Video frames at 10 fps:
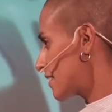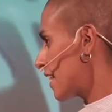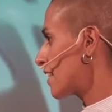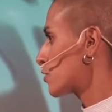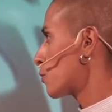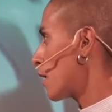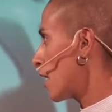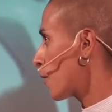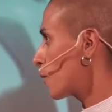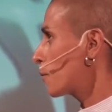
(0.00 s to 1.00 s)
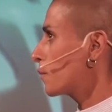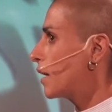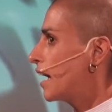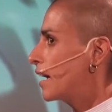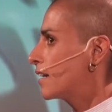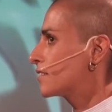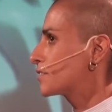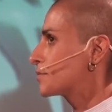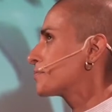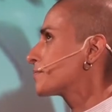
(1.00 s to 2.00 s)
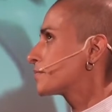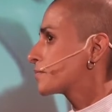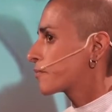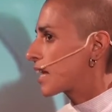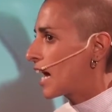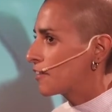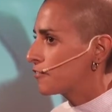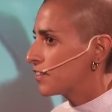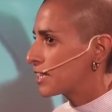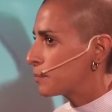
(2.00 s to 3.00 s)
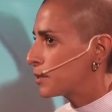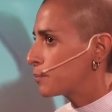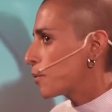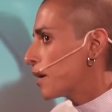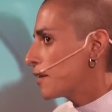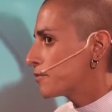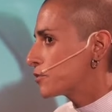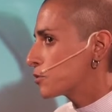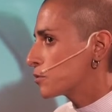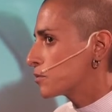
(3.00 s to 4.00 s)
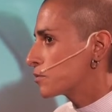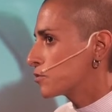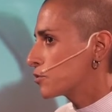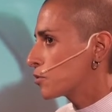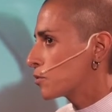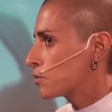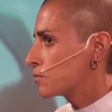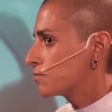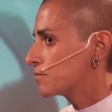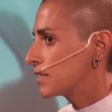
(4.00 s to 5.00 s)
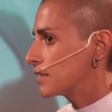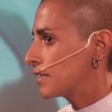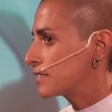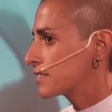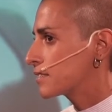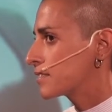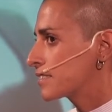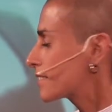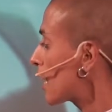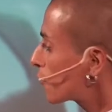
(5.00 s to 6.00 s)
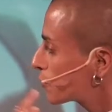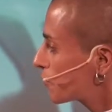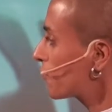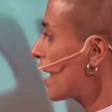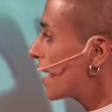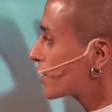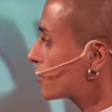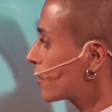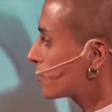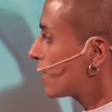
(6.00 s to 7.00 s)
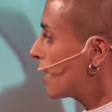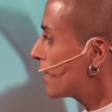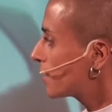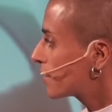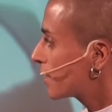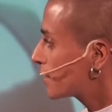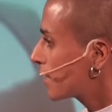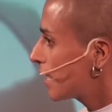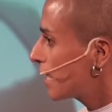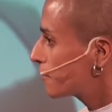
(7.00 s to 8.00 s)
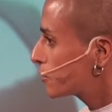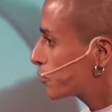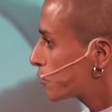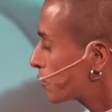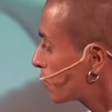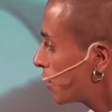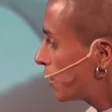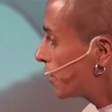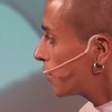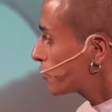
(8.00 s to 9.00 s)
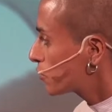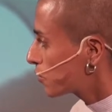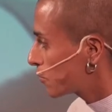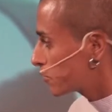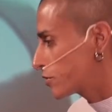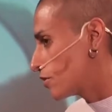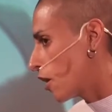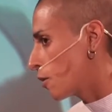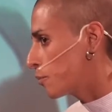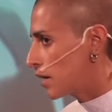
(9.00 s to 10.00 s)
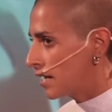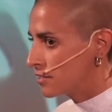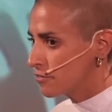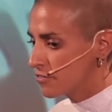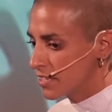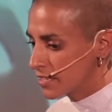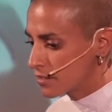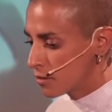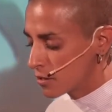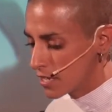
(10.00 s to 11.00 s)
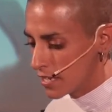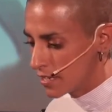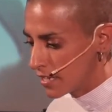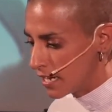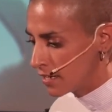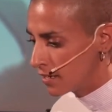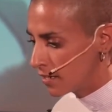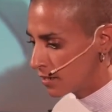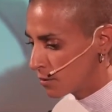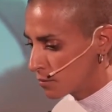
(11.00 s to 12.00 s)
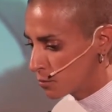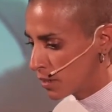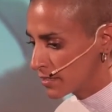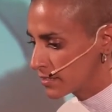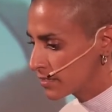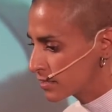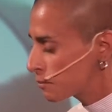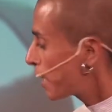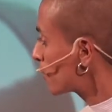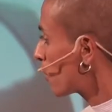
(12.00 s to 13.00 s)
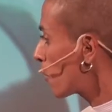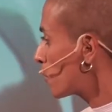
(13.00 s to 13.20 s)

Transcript: that as well. And I think people have to it's a self-reflection. They have to stop and think, okay, what is my role